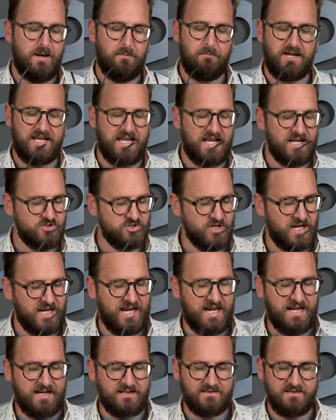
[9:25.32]
But again,
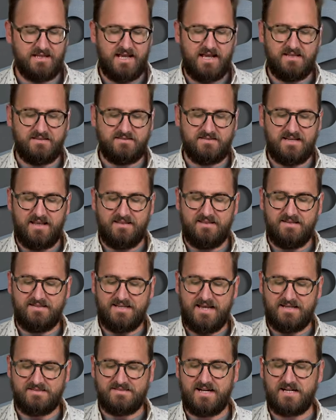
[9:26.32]
gigantic lens. And this
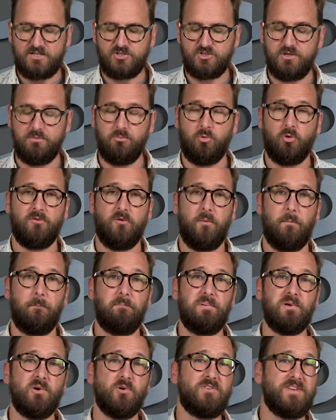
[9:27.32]
has actually more of a
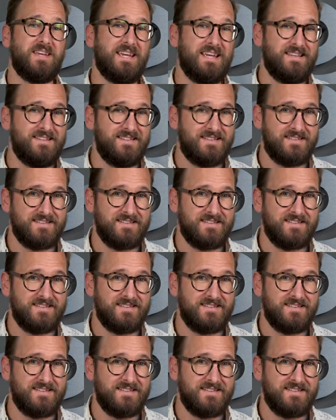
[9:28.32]
built-in